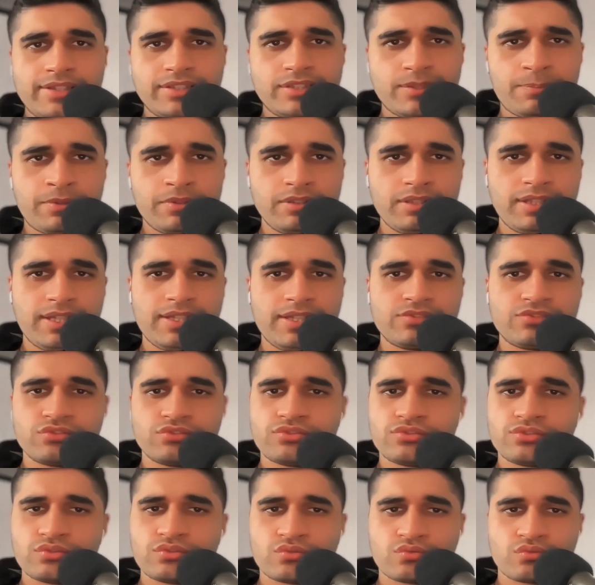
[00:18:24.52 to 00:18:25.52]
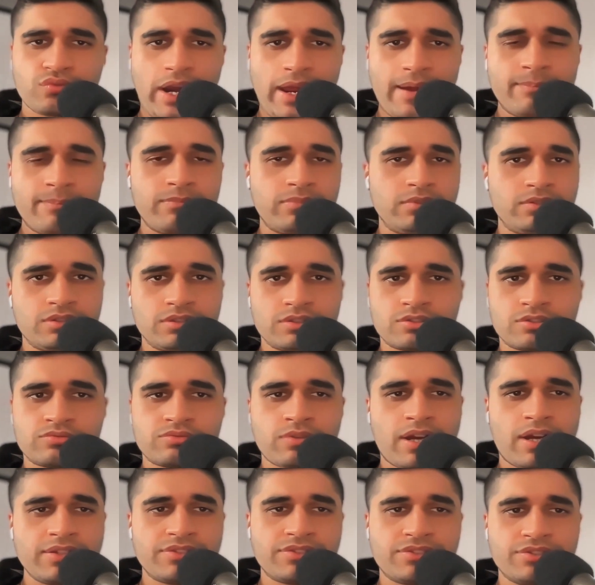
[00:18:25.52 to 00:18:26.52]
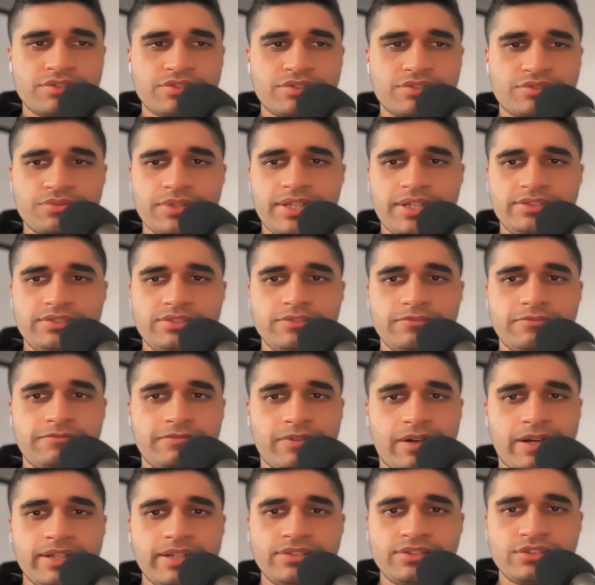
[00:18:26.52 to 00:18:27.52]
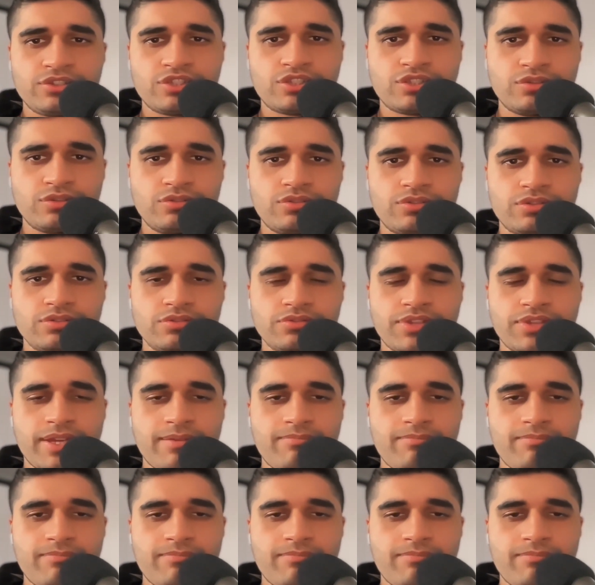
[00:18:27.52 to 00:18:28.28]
the police scramble across the street to find the shooter, they